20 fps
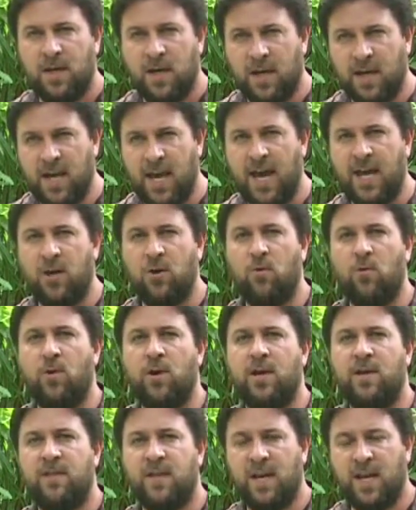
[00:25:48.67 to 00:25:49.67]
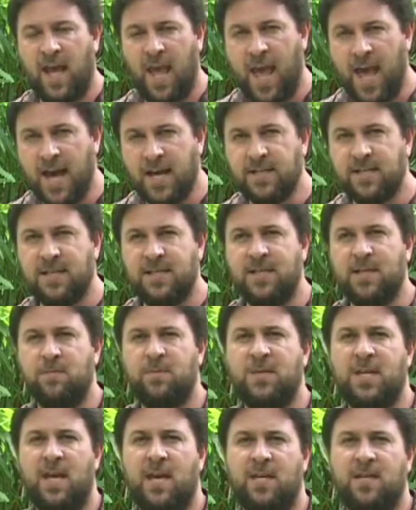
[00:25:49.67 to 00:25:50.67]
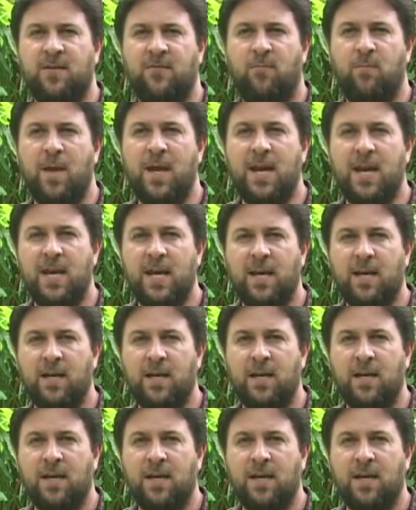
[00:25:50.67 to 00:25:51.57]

a category that has a substantive meaning,